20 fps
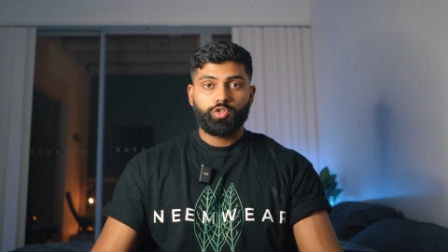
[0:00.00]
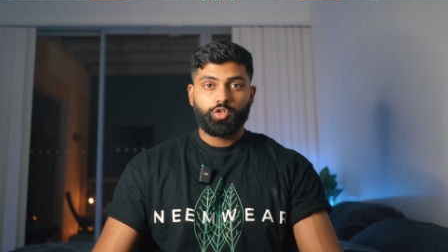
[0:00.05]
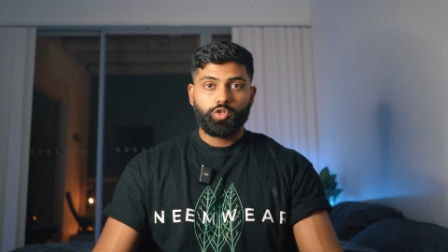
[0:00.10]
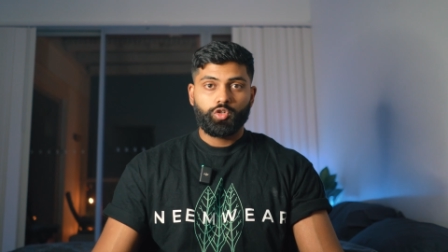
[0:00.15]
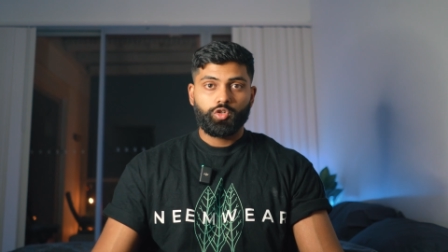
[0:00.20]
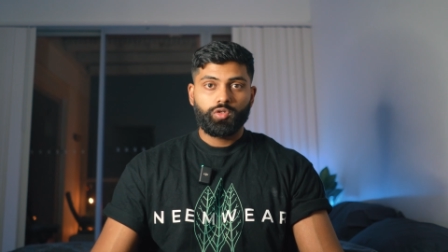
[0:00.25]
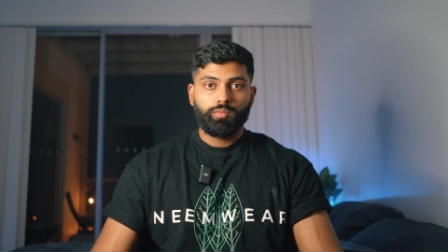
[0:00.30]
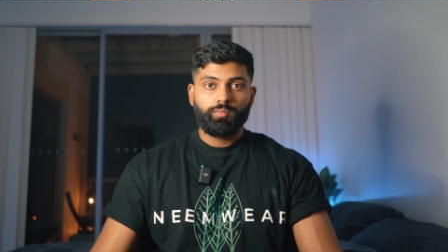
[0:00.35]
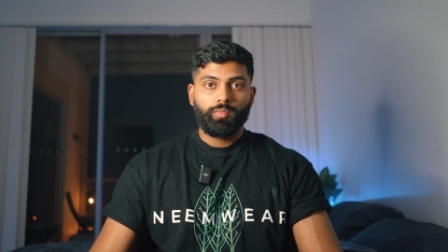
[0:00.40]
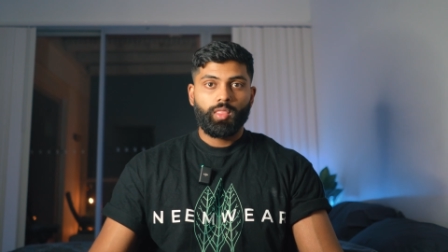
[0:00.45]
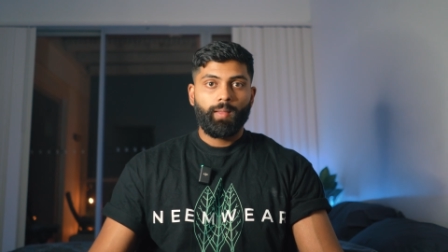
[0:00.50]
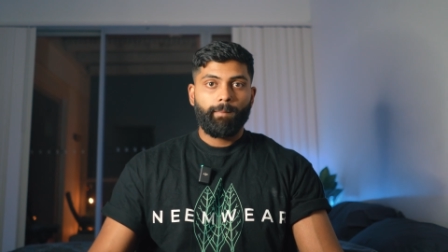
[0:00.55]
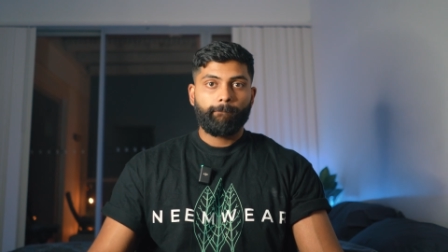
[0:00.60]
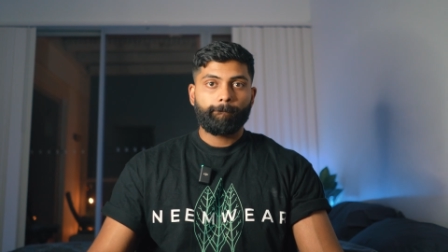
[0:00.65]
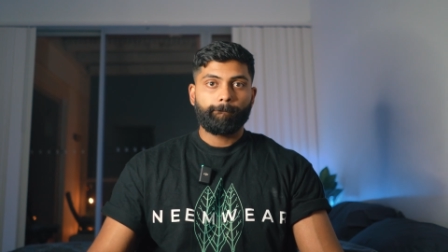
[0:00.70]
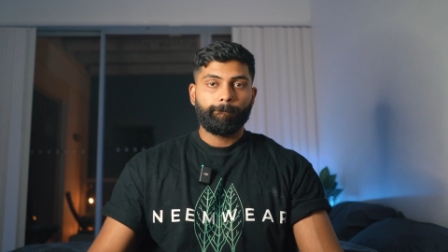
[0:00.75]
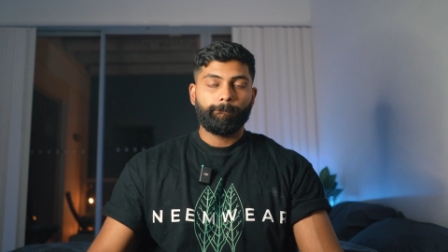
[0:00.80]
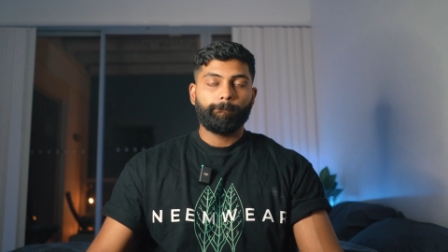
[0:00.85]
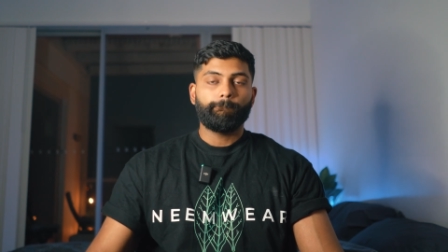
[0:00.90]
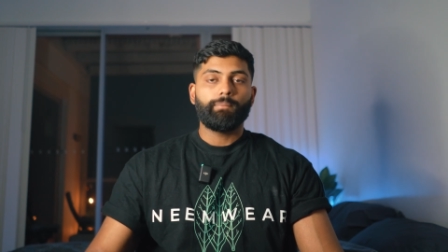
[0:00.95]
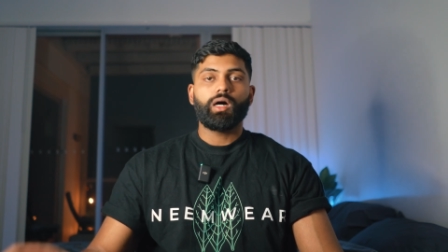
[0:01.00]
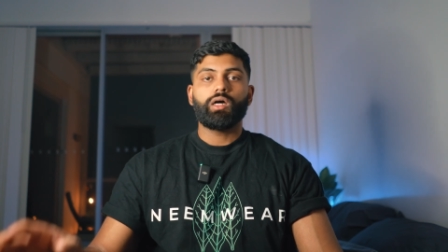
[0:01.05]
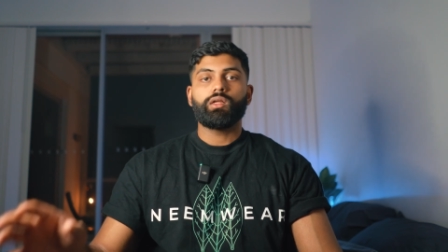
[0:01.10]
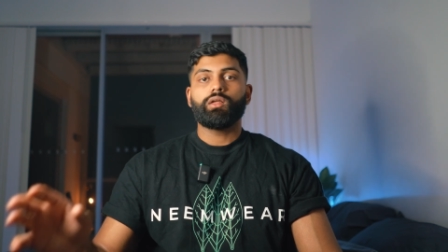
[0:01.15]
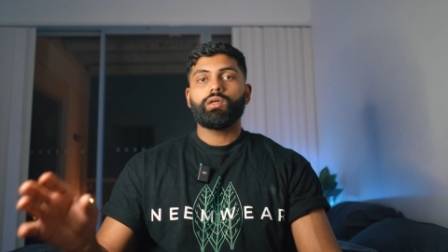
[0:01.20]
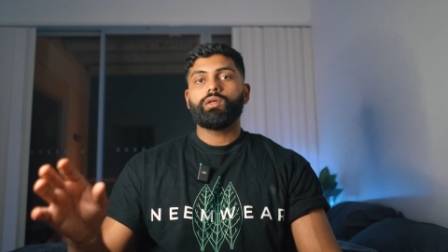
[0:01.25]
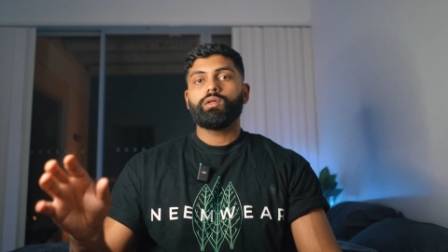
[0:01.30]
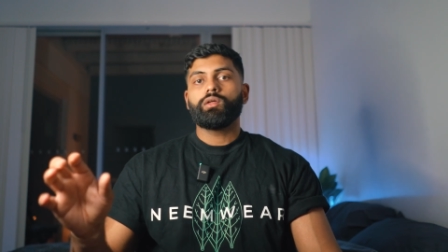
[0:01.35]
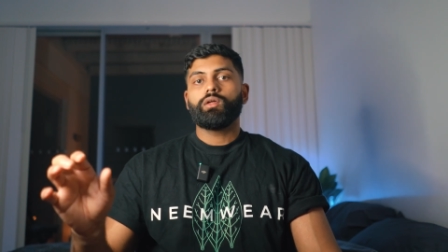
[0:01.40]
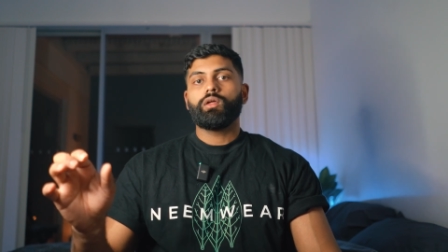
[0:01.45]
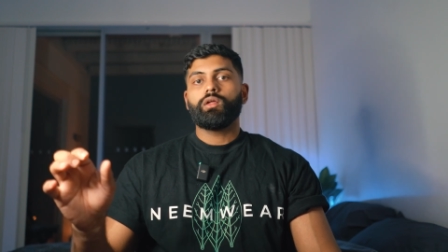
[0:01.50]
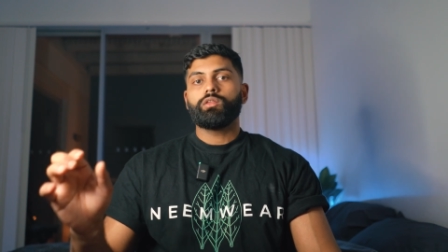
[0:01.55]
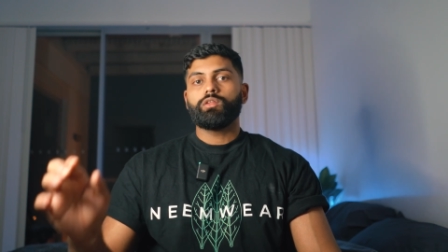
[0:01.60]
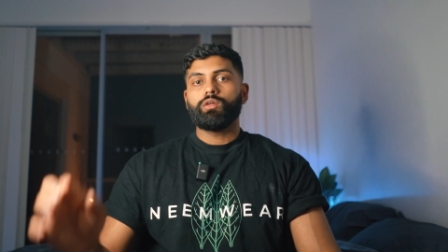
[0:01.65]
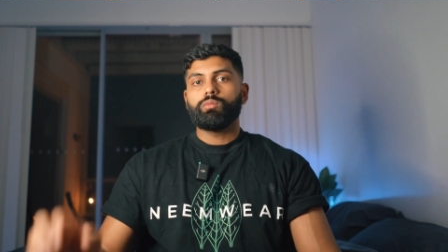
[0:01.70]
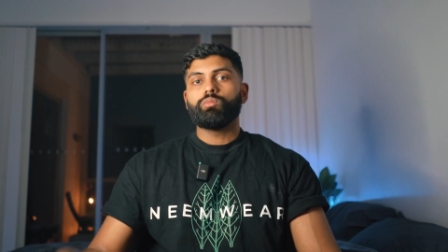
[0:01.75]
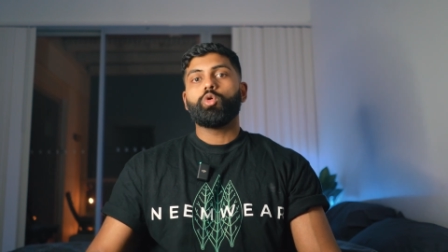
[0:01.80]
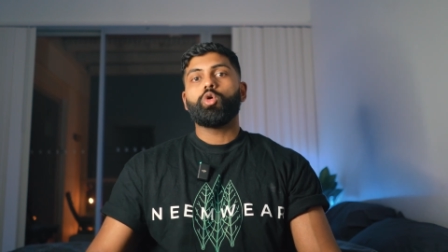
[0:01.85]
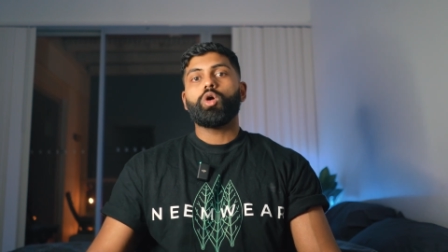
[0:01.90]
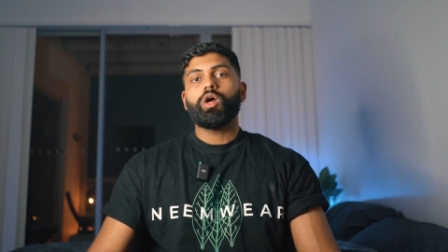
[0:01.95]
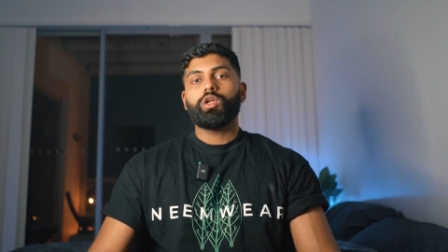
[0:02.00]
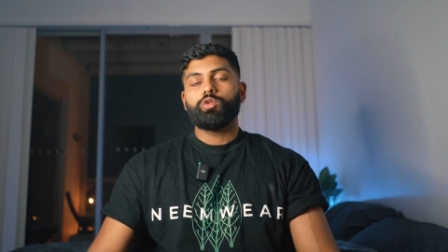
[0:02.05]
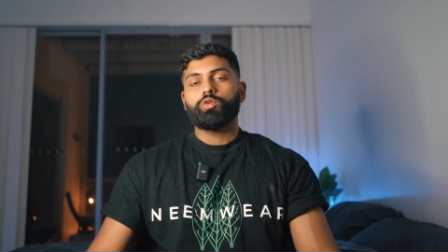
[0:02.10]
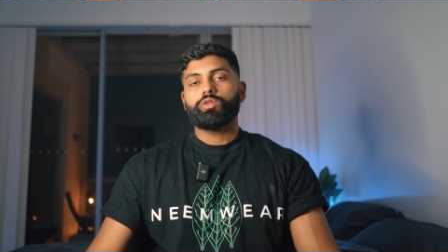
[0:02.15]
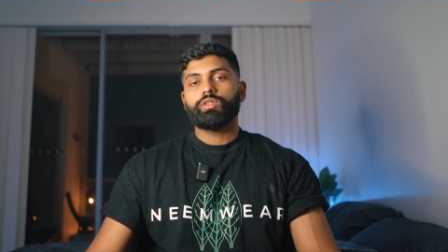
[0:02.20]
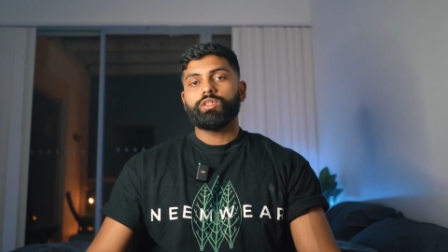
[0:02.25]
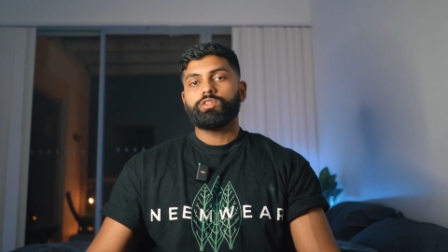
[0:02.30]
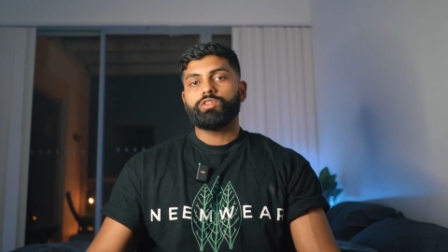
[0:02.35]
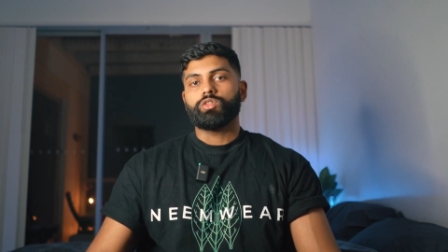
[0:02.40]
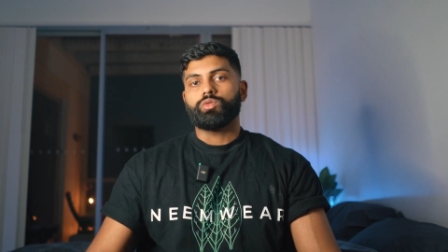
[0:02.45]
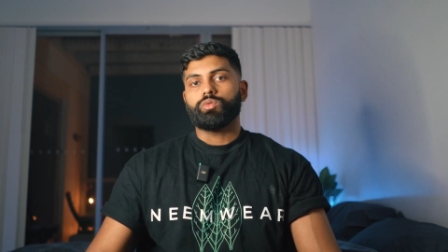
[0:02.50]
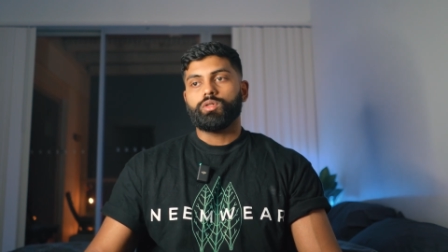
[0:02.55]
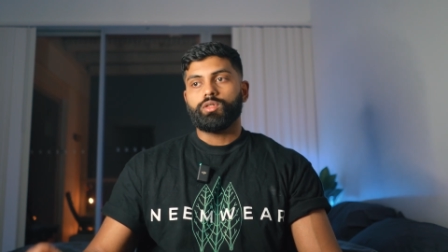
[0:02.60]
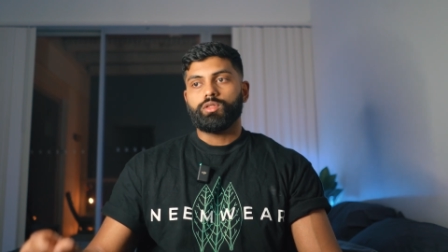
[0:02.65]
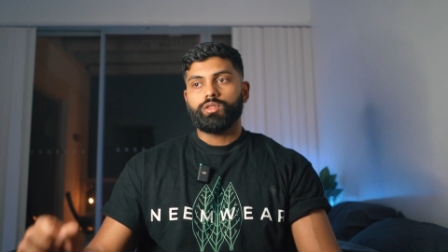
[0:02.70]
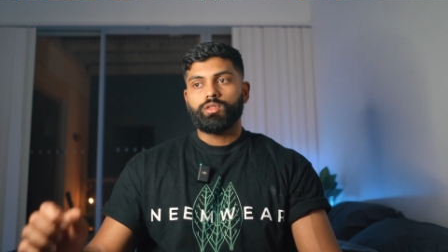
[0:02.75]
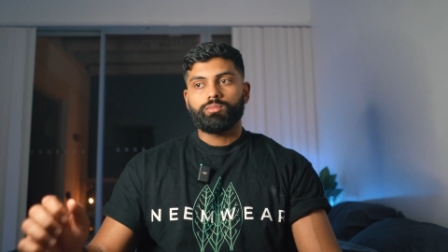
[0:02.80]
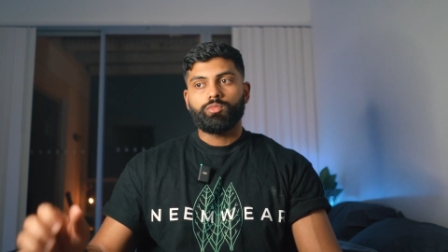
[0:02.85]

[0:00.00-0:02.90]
true, but the more I looked into it,